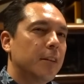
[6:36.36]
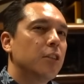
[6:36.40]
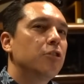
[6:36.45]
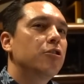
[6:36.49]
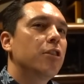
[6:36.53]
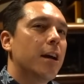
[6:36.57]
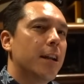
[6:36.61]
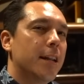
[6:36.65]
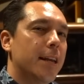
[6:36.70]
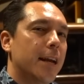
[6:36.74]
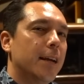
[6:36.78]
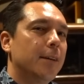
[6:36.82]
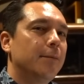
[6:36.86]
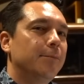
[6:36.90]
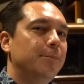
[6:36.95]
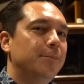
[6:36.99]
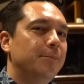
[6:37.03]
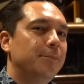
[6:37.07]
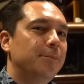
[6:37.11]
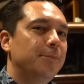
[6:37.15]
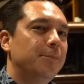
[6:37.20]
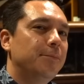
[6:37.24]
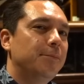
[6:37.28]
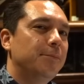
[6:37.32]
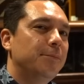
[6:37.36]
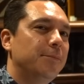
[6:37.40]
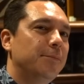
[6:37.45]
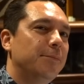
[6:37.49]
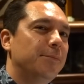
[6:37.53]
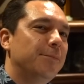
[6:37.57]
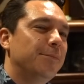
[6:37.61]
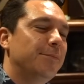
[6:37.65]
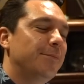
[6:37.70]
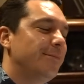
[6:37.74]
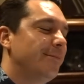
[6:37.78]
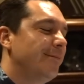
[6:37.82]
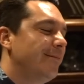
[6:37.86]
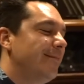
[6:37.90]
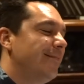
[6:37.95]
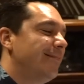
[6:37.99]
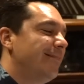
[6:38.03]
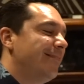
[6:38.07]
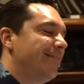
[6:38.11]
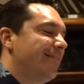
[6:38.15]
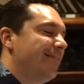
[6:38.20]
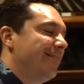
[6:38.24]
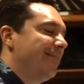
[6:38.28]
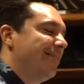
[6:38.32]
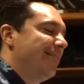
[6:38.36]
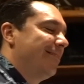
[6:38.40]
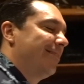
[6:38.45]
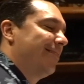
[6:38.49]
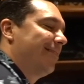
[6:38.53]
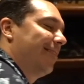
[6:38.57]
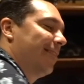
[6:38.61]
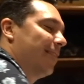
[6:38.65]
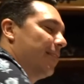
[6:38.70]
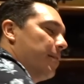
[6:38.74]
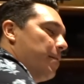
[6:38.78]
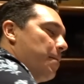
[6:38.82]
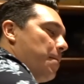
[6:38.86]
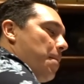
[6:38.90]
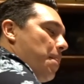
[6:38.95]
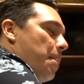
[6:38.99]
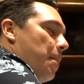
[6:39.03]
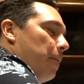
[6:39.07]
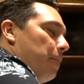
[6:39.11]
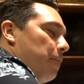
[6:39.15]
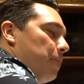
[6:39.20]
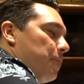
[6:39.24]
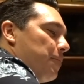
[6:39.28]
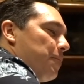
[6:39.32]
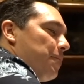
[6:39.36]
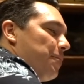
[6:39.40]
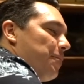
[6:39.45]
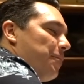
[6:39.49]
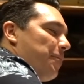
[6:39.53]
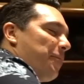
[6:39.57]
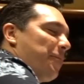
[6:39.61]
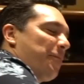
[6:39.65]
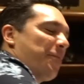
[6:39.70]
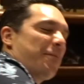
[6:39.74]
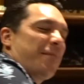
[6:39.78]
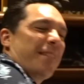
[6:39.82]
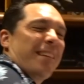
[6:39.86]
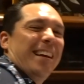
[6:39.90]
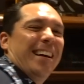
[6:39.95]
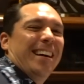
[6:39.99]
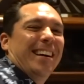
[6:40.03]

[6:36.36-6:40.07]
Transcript: Try it again. All right. Mike is not a fan.